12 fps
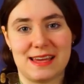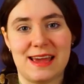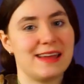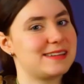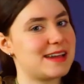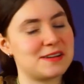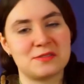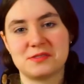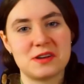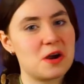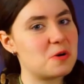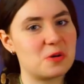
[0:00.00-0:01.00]
and I don't
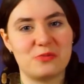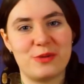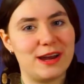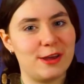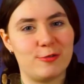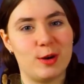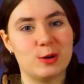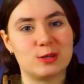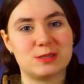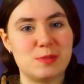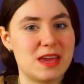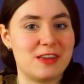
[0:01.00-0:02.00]
know of many
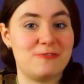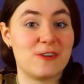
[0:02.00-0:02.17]
folks making